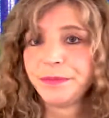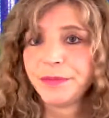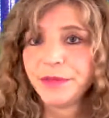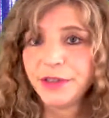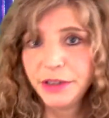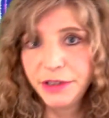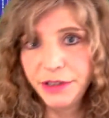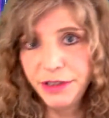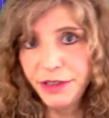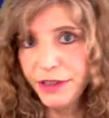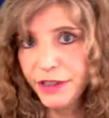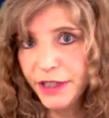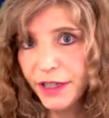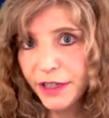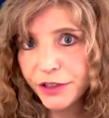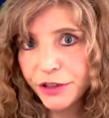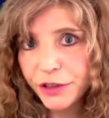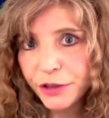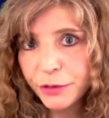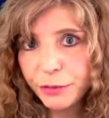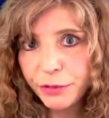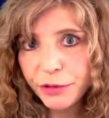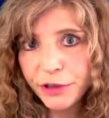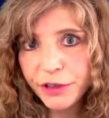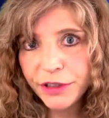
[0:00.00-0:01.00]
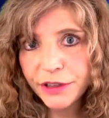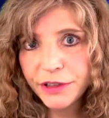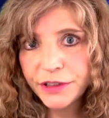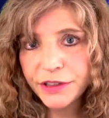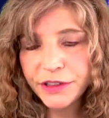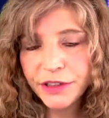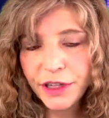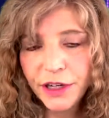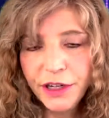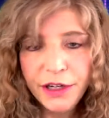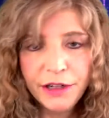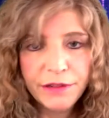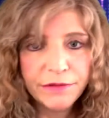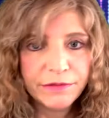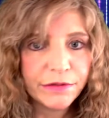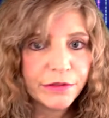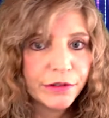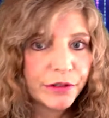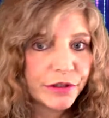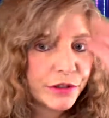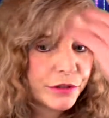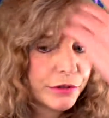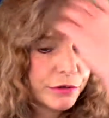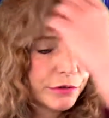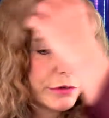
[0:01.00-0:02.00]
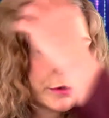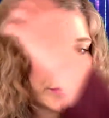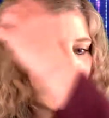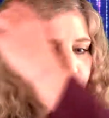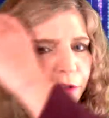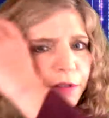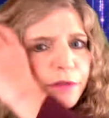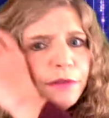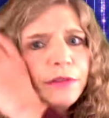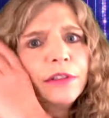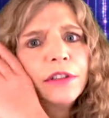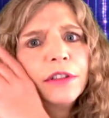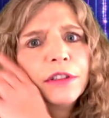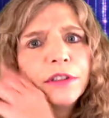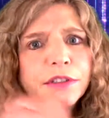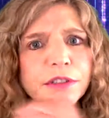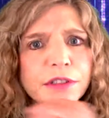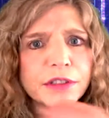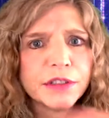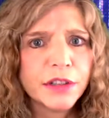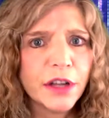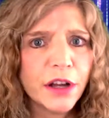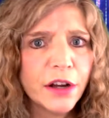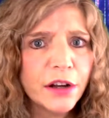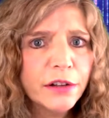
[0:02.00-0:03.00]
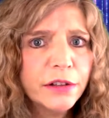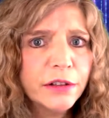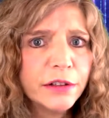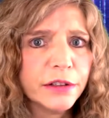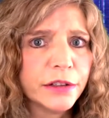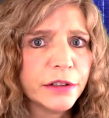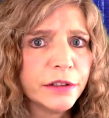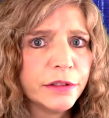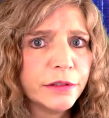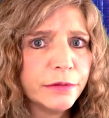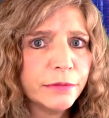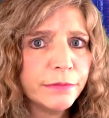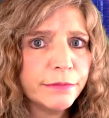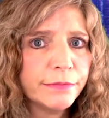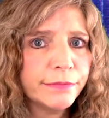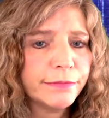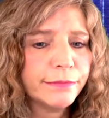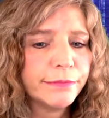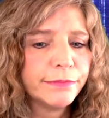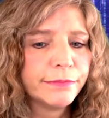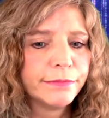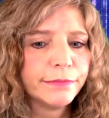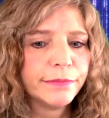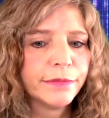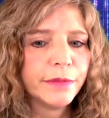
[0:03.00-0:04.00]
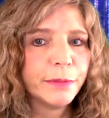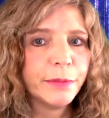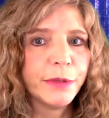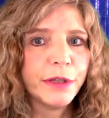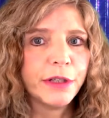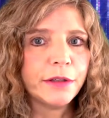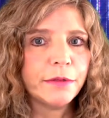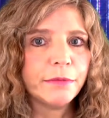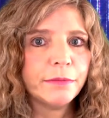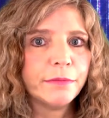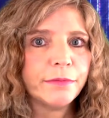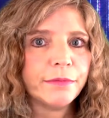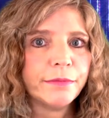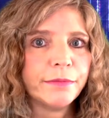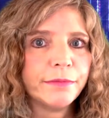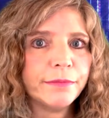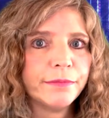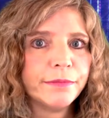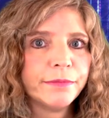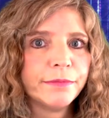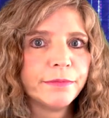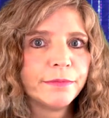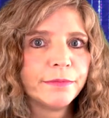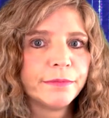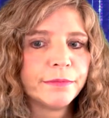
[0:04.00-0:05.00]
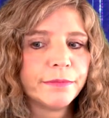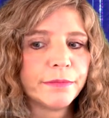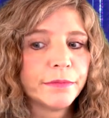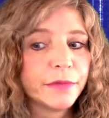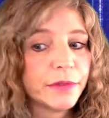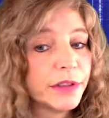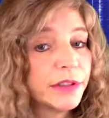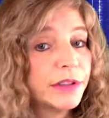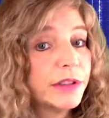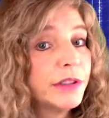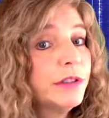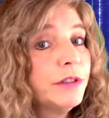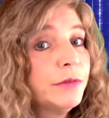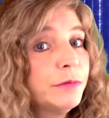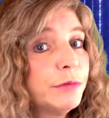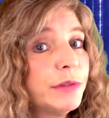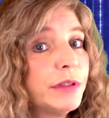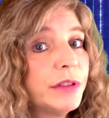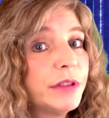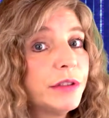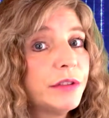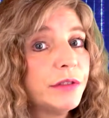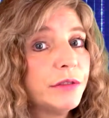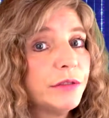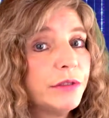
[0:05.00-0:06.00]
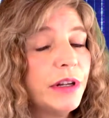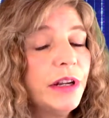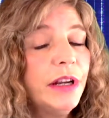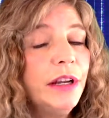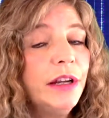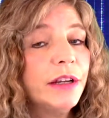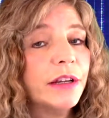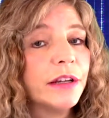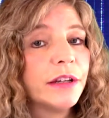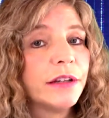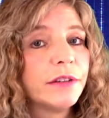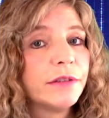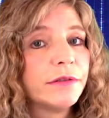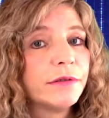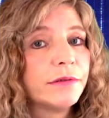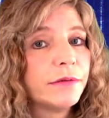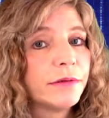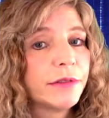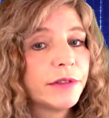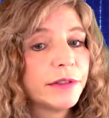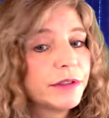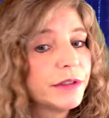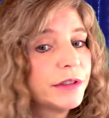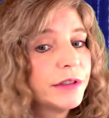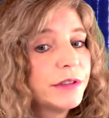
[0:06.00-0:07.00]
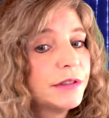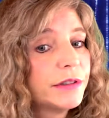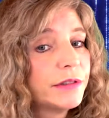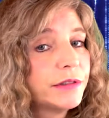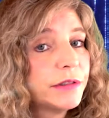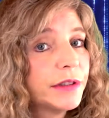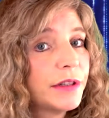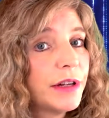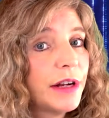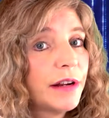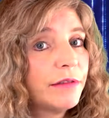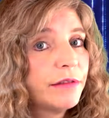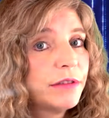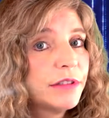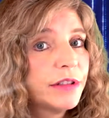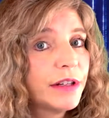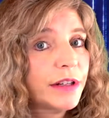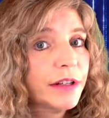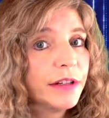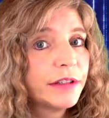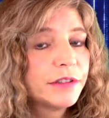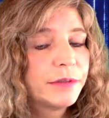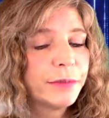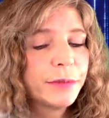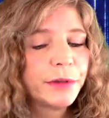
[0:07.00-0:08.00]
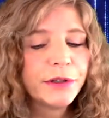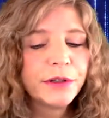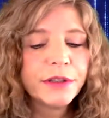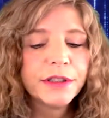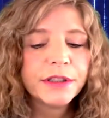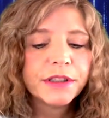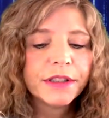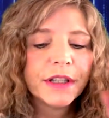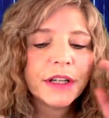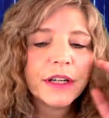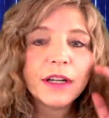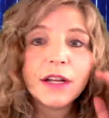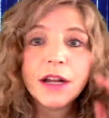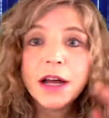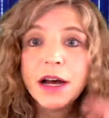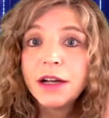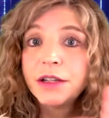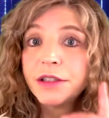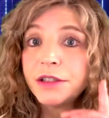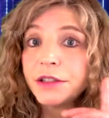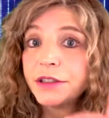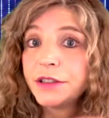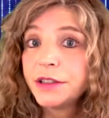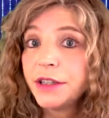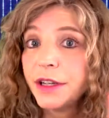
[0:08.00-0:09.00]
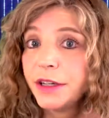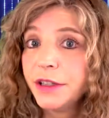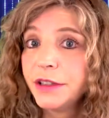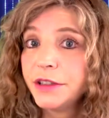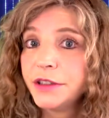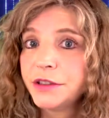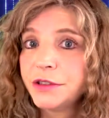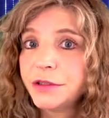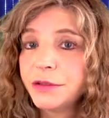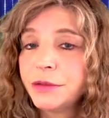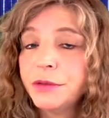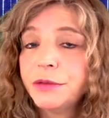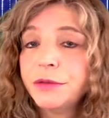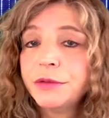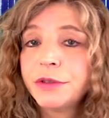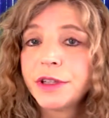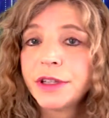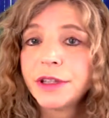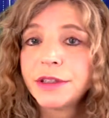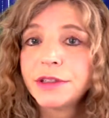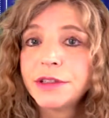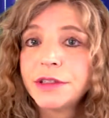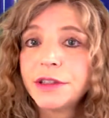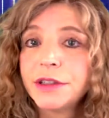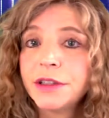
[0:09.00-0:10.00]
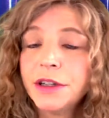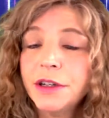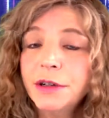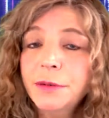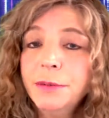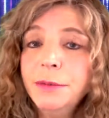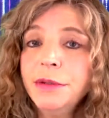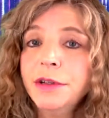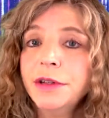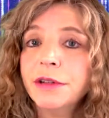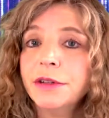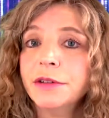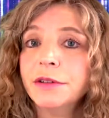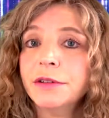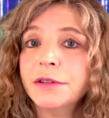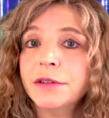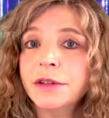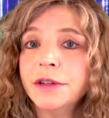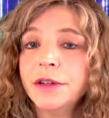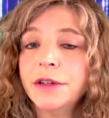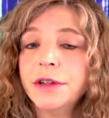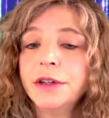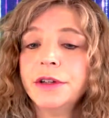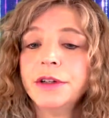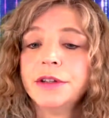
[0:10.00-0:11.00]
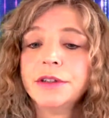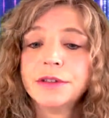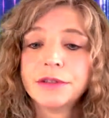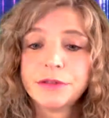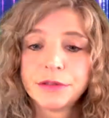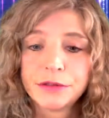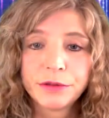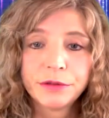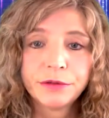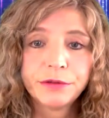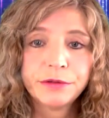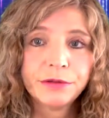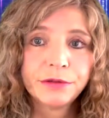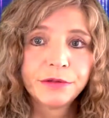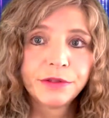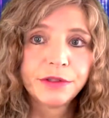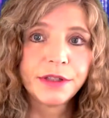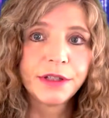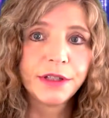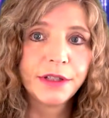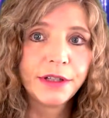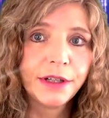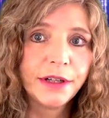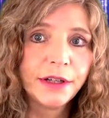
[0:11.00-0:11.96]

this is actually pretty exciting for a soul because everything's solid. I mean, this is really unique. This isn't an everyday experience, and not just any soul gets to come here. Souls that